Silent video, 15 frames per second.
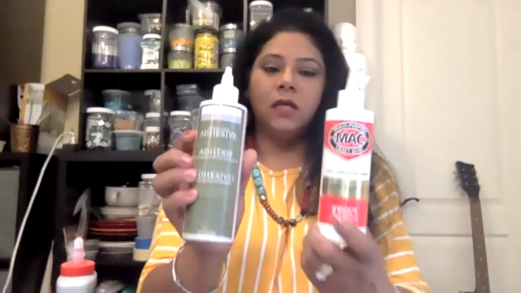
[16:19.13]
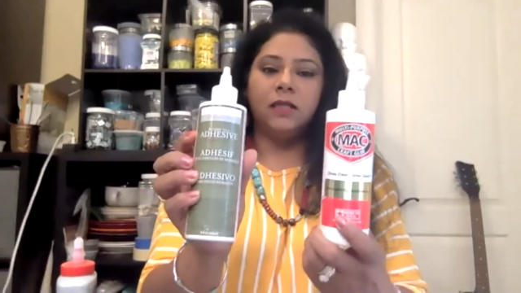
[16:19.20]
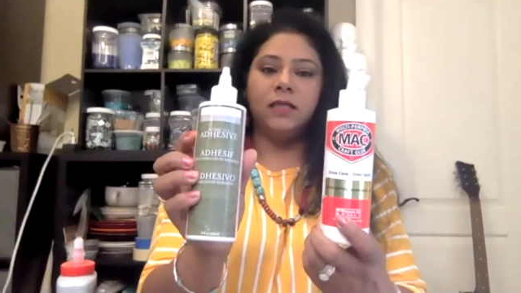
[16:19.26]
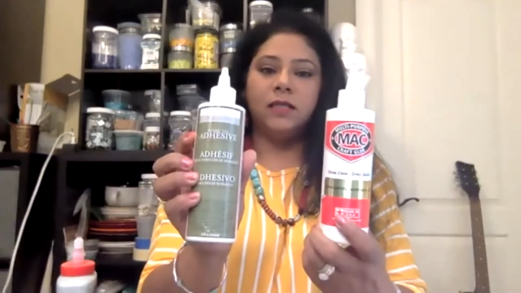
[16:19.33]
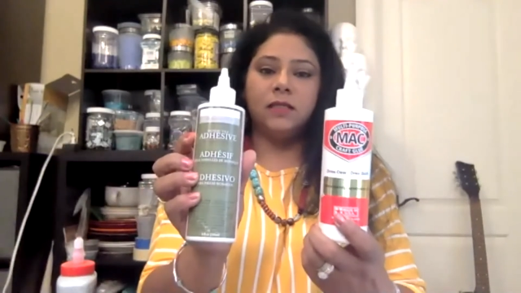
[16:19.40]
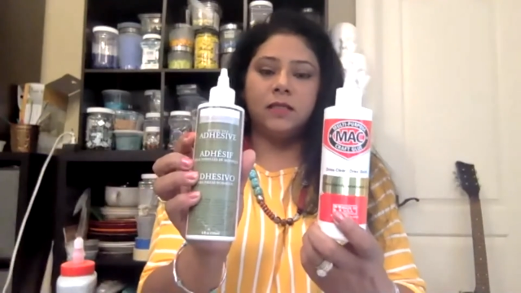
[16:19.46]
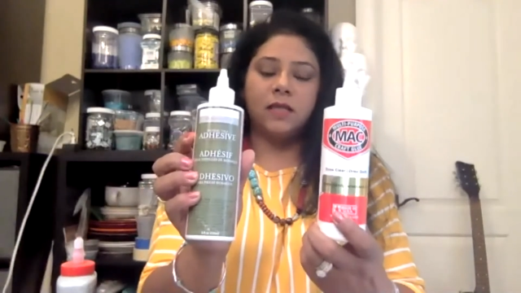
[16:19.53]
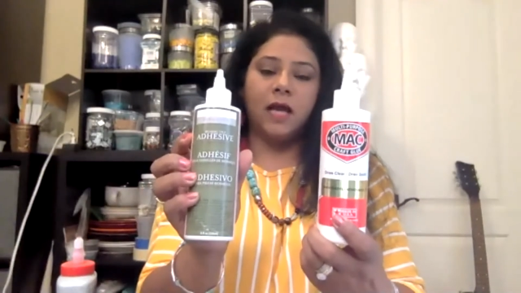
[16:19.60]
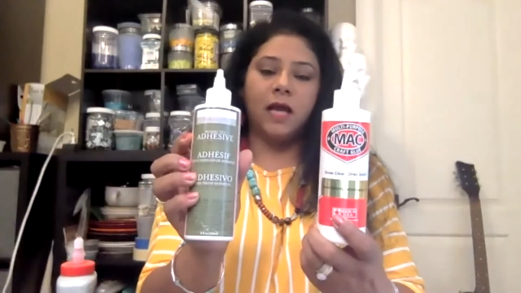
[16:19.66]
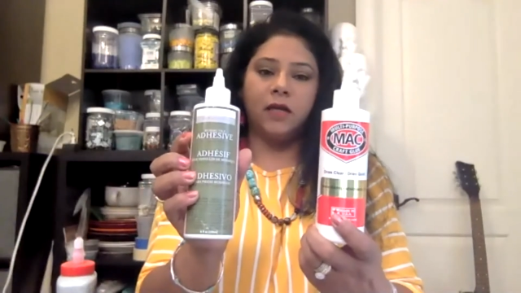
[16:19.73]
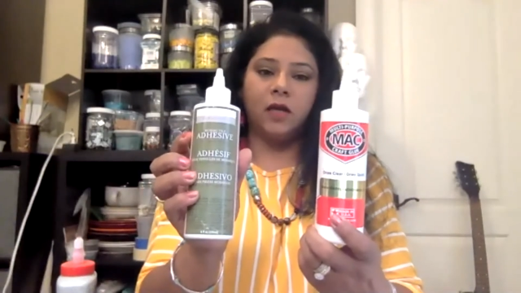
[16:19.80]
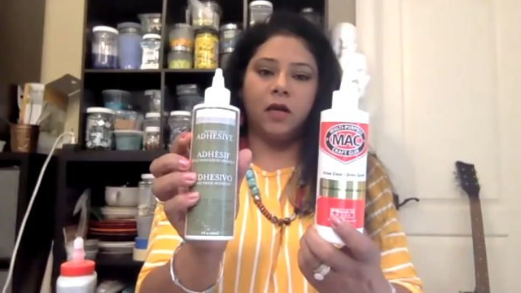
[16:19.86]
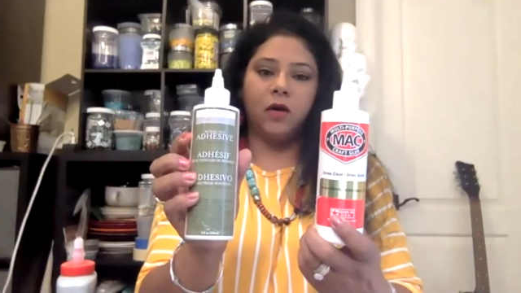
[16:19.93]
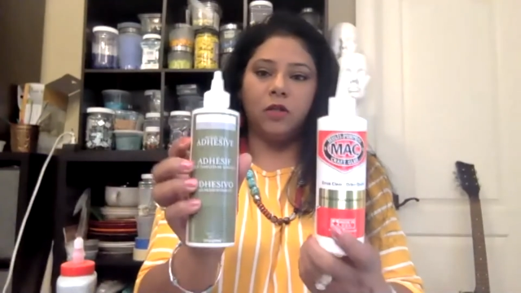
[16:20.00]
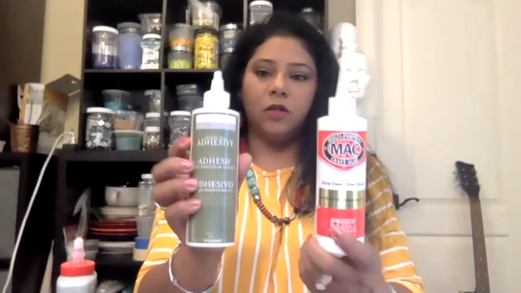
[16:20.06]
These
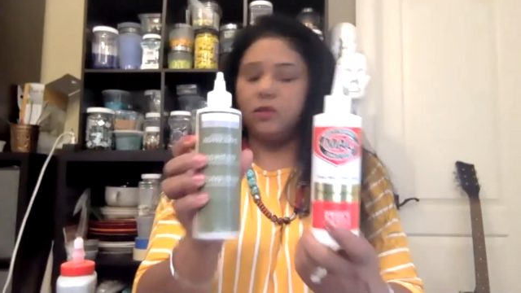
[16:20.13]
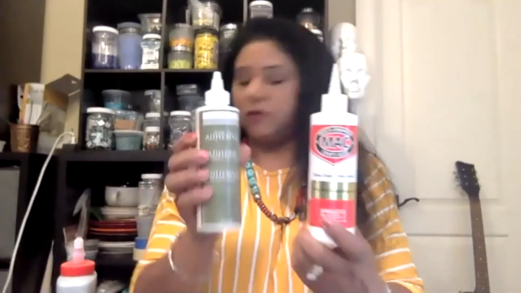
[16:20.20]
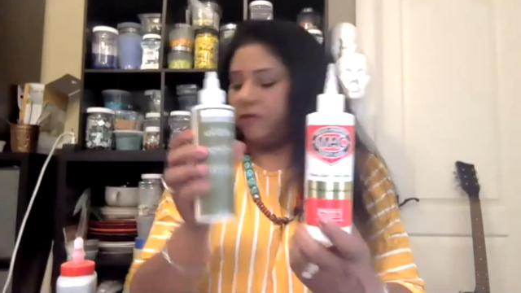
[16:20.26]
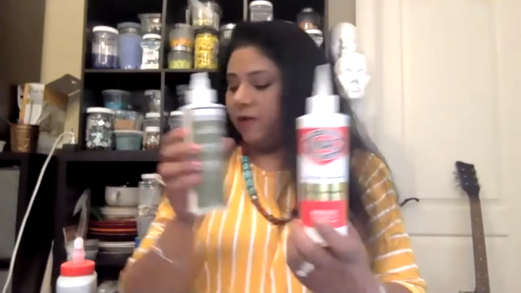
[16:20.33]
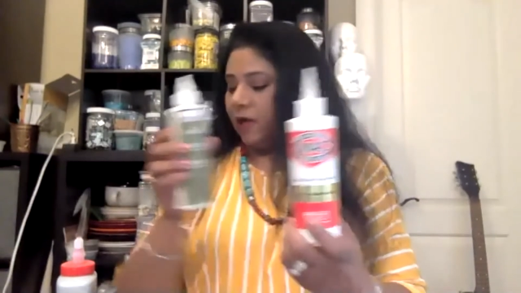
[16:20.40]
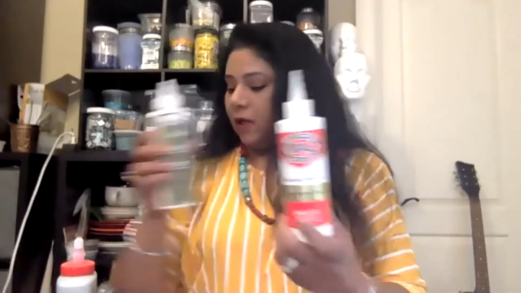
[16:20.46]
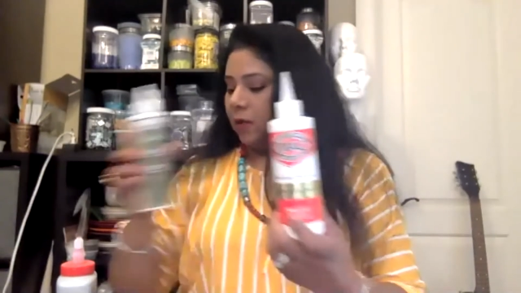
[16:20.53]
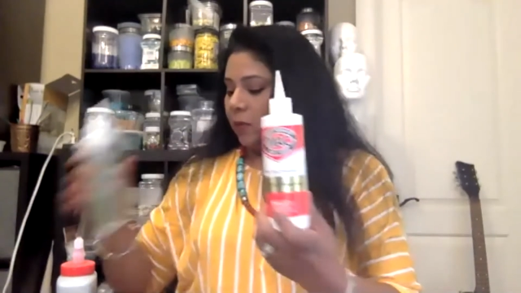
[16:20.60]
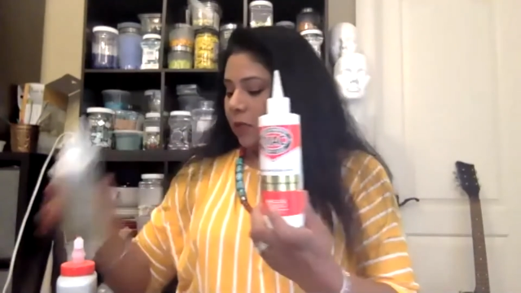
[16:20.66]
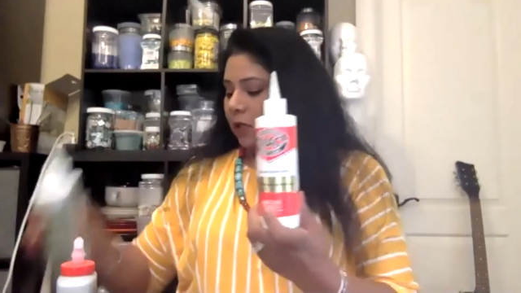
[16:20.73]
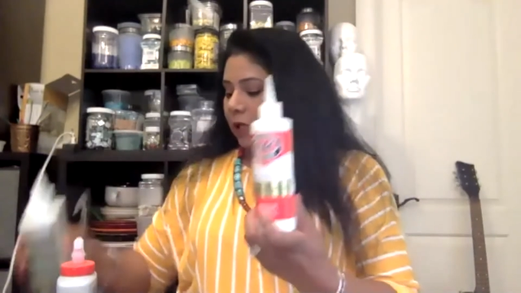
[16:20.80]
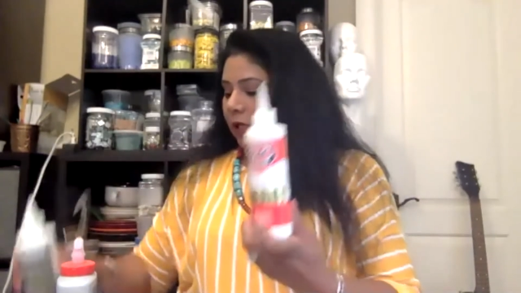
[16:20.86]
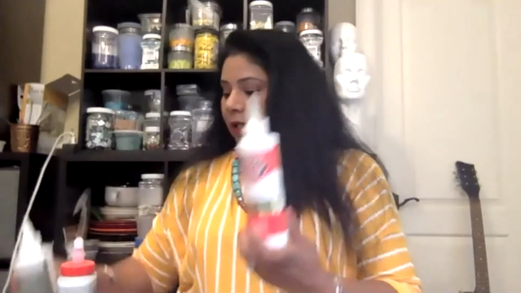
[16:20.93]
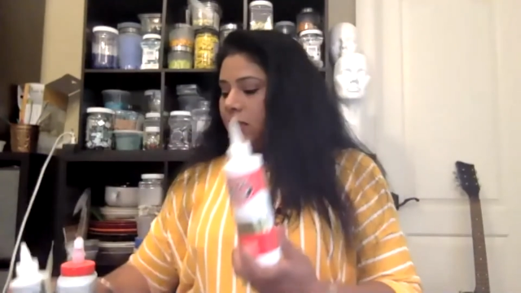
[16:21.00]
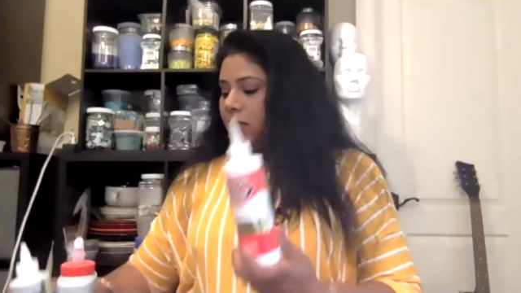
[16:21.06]
kind are also
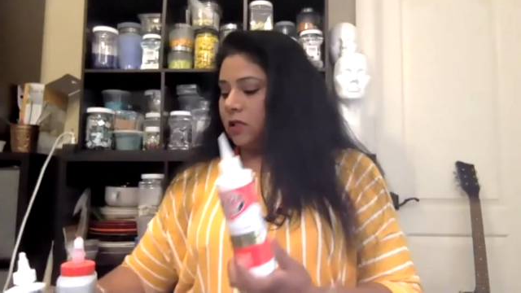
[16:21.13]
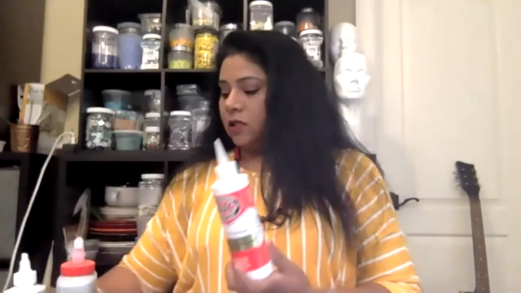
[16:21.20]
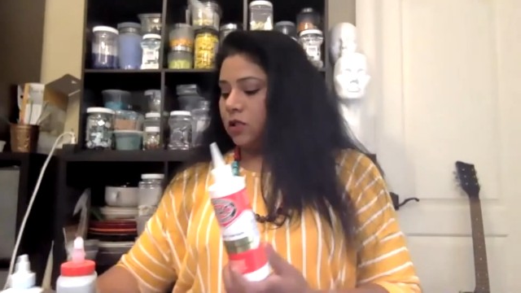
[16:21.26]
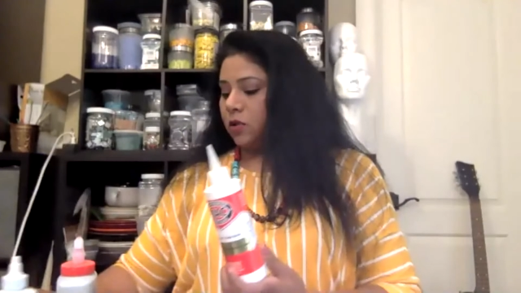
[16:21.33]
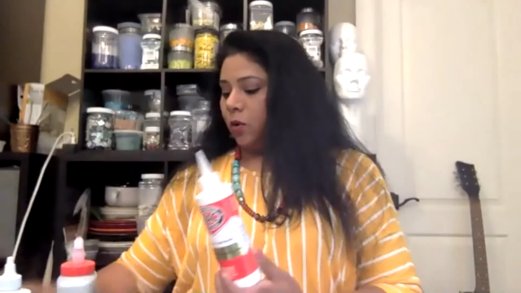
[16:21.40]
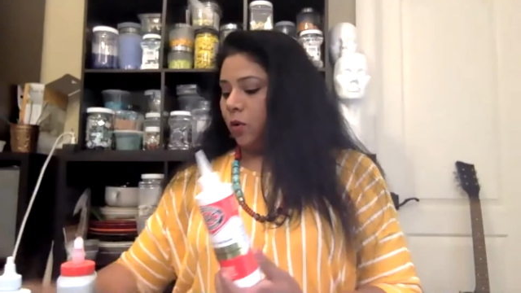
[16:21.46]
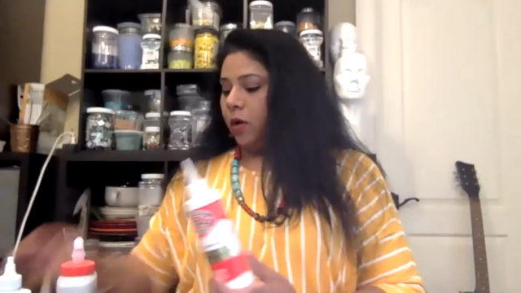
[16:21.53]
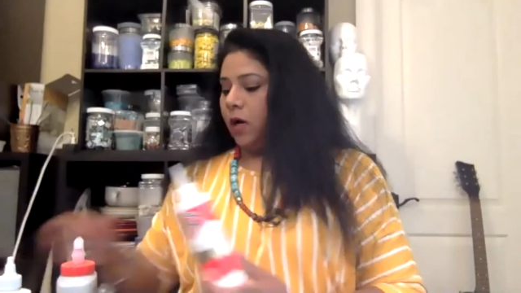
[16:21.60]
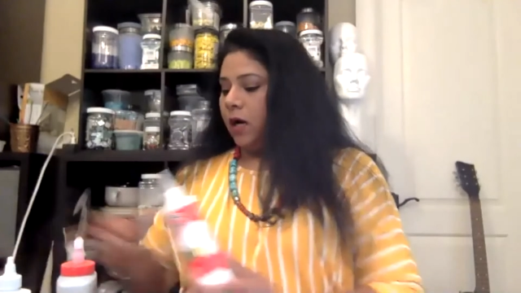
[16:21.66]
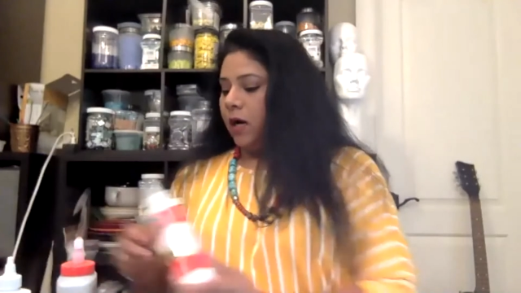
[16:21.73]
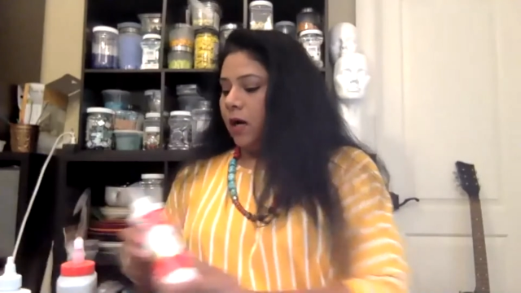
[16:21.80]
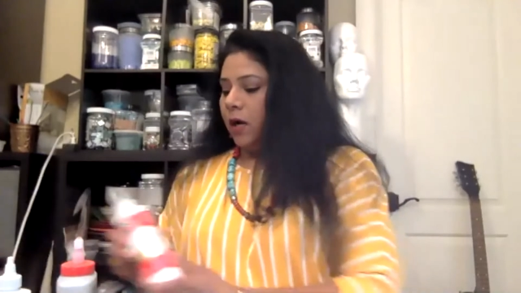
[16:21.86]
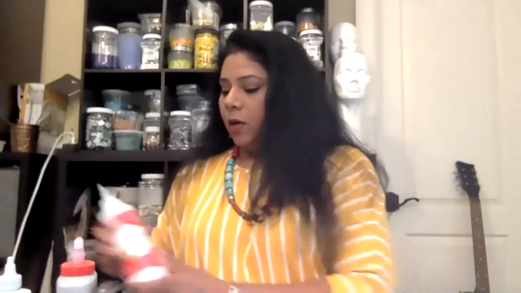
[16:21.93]
available in the store.